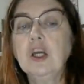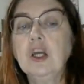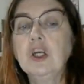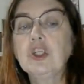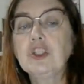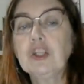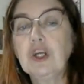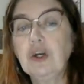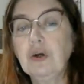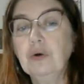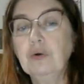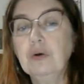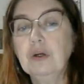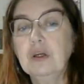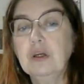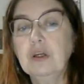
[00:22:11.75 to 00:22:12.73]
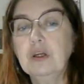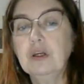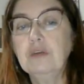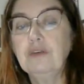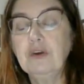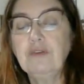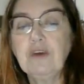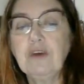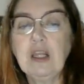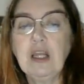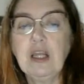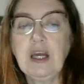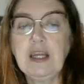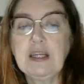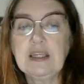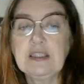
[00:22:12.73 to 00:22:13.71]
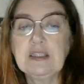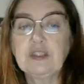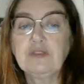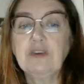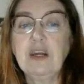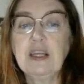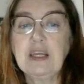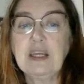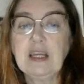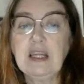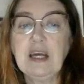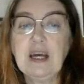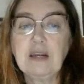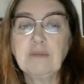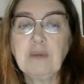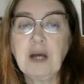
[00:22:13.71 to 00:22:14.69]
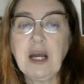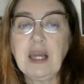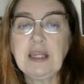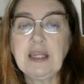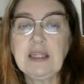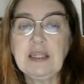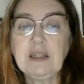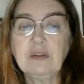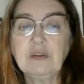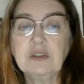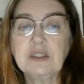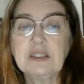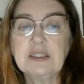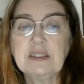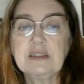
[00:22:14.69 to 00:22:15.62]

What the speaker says: So if you find lichens, you're finding a lot of pine needles.